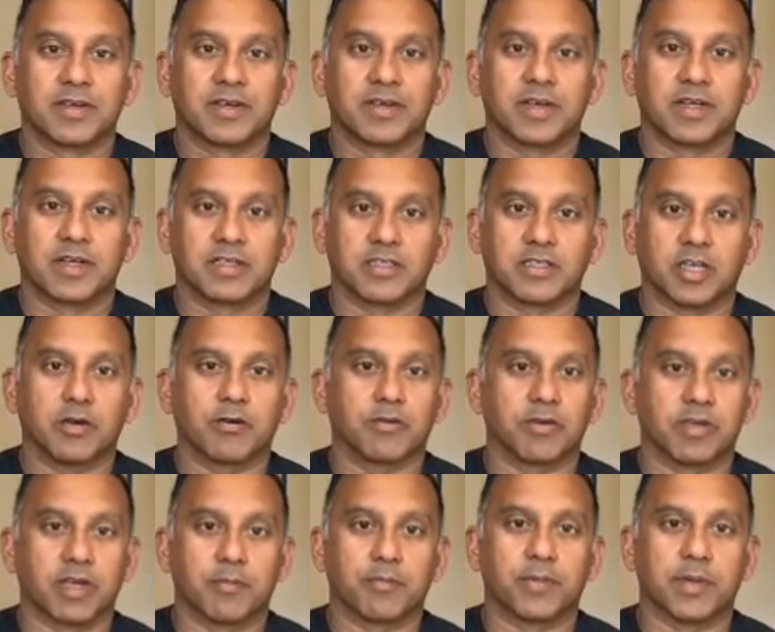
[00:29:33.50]
and don't
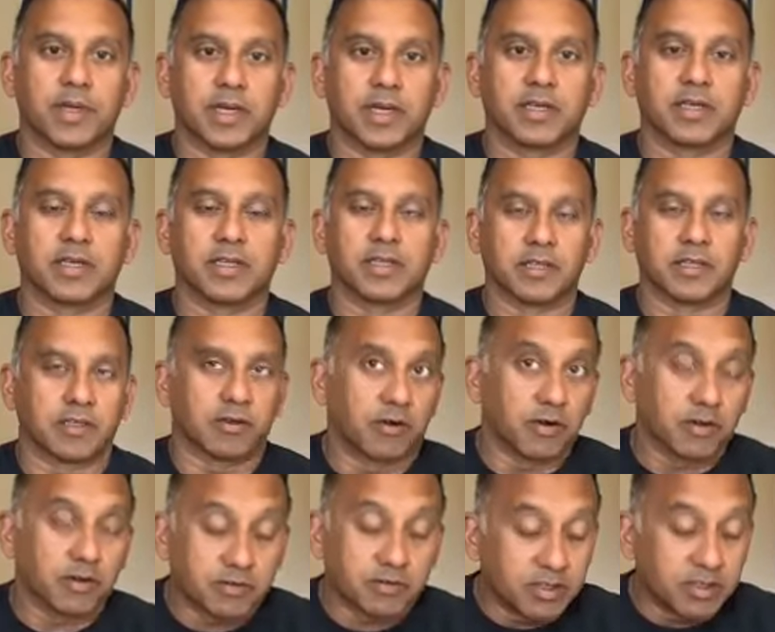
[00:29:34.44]
get big, and there
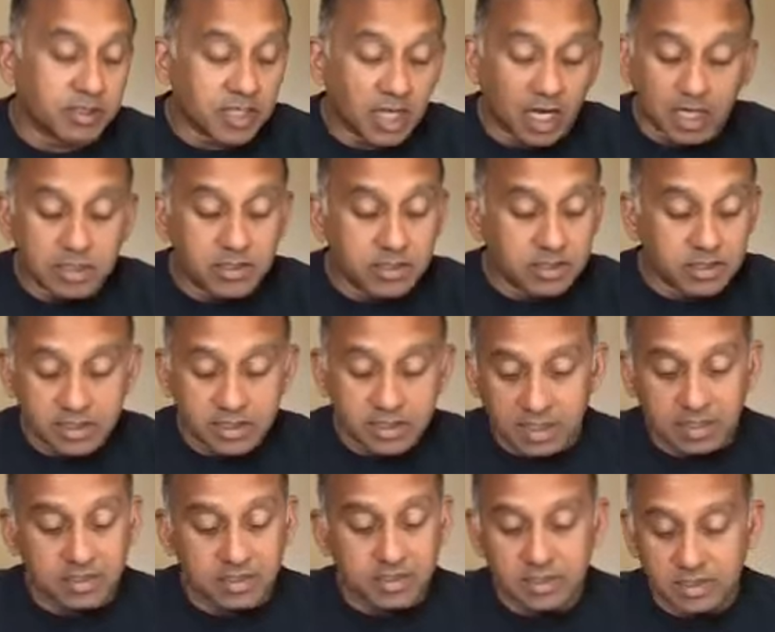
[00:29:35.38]
are tons and
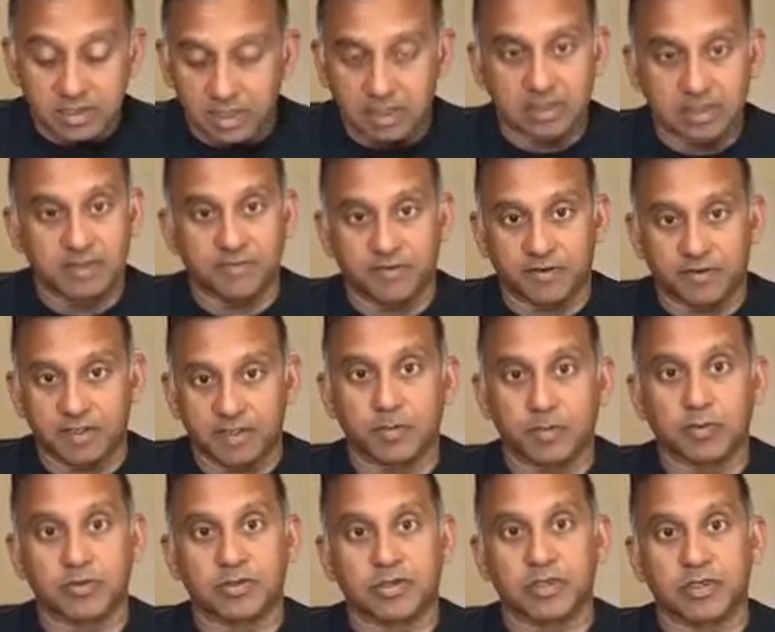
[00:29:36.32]
tons and tons of very small
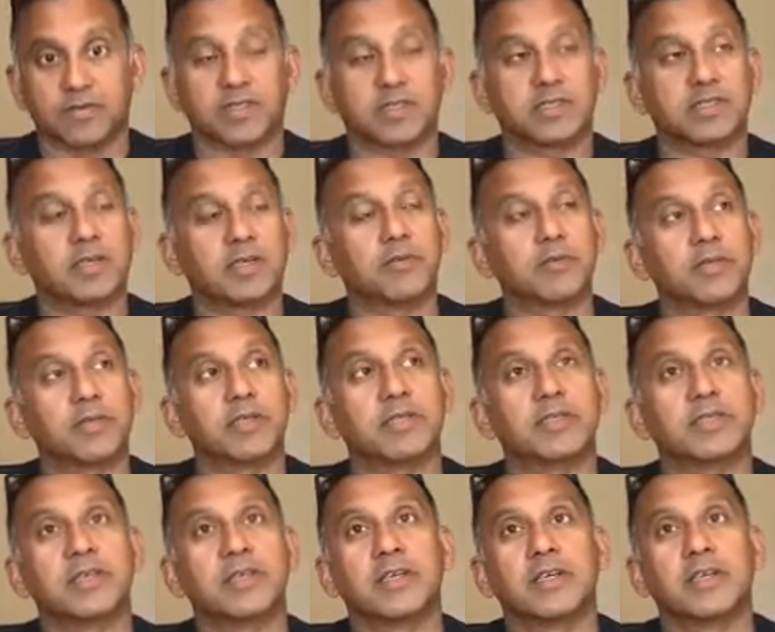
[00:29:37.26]
services companies,
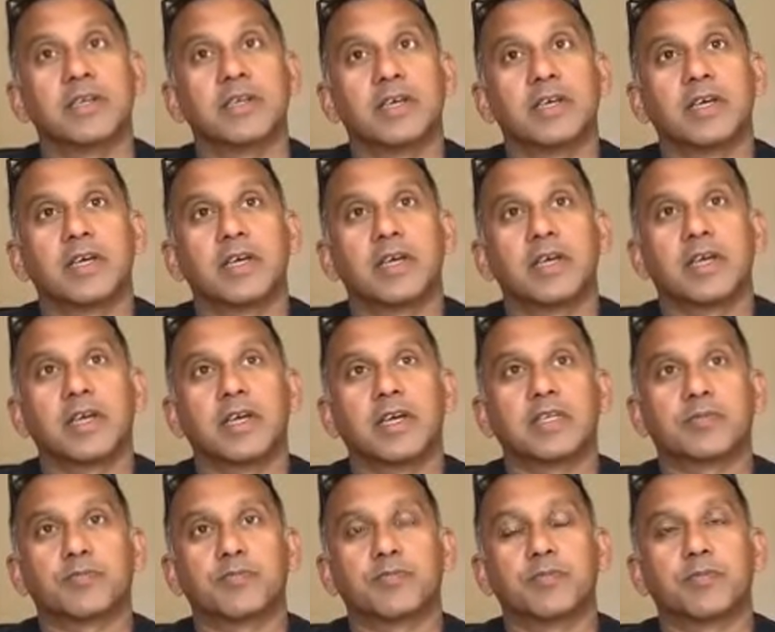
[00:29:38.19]

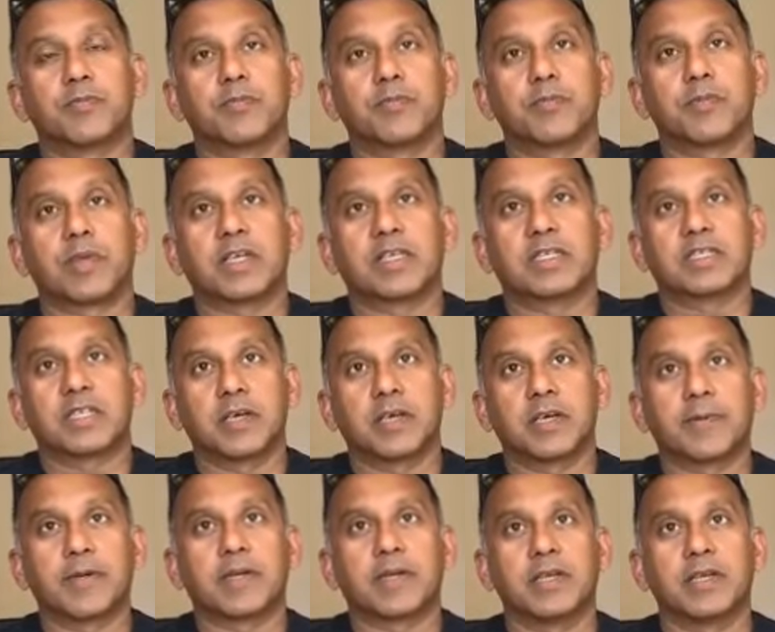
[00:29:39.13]
is they
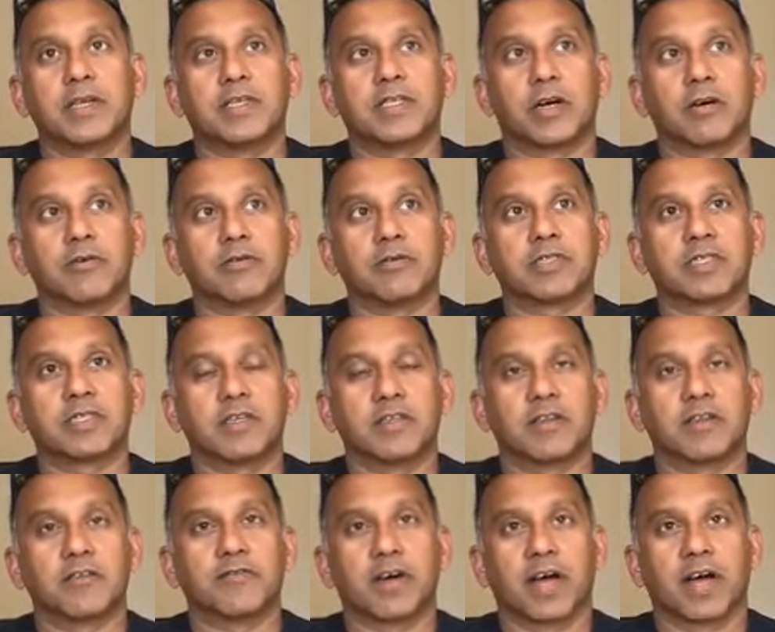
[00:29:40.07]
typically don't see the
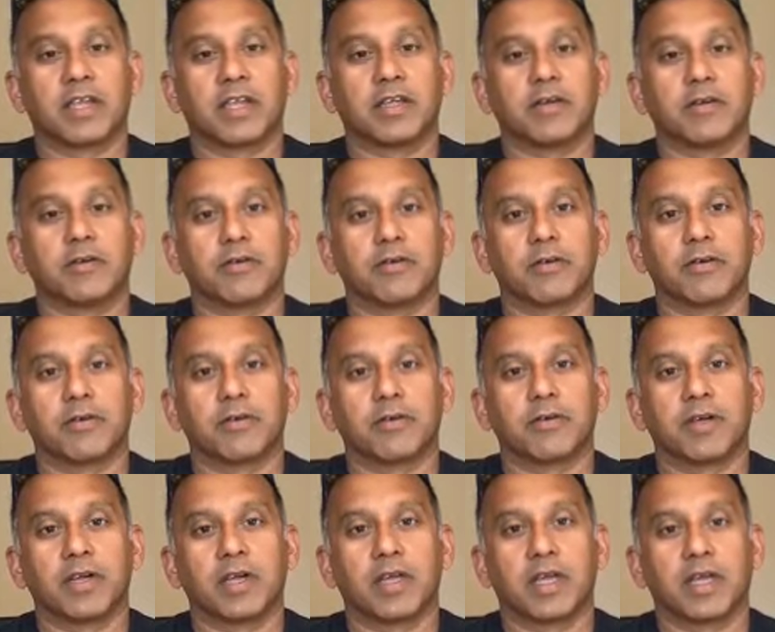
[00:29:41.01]
value
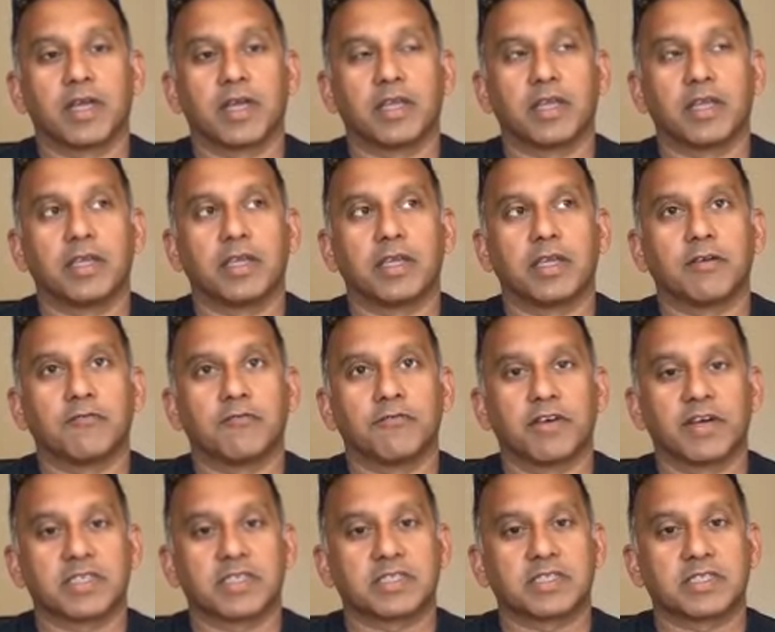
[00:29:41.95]
in
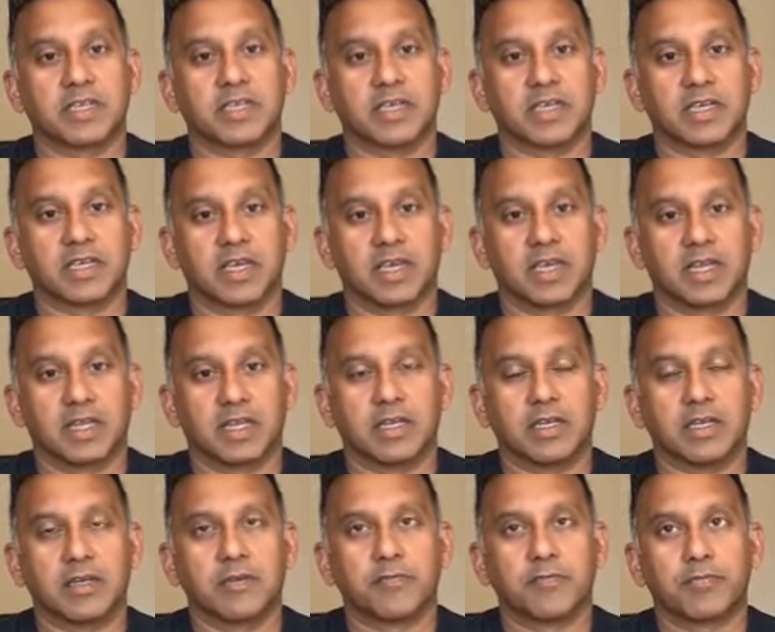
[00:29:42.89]
investing
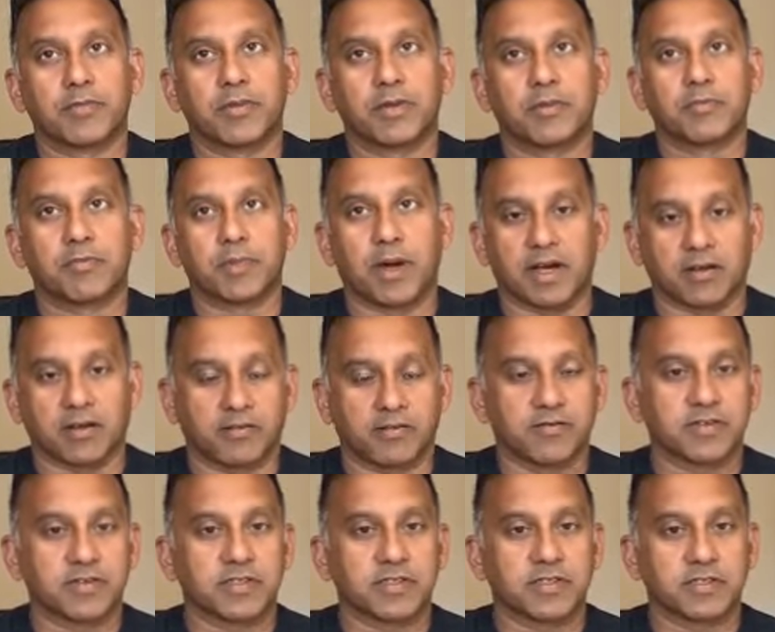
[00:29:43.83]
in back
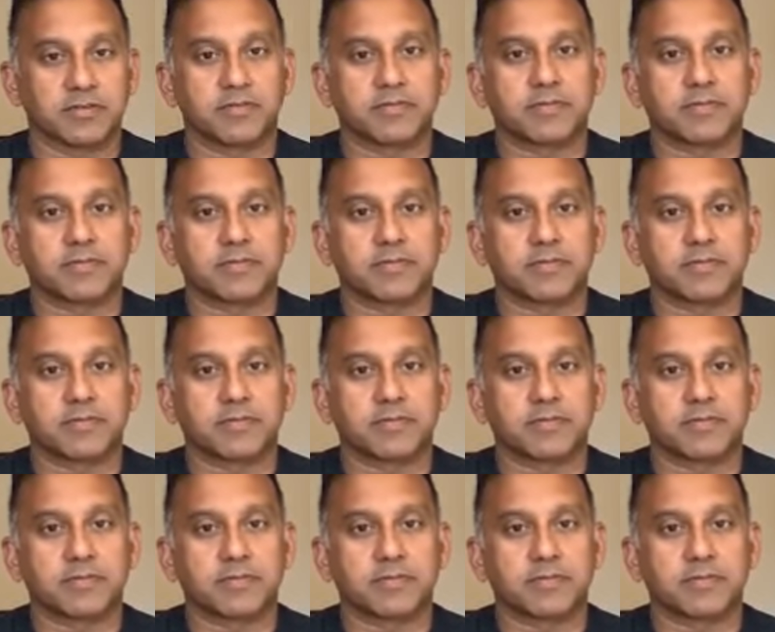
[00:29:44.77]
office.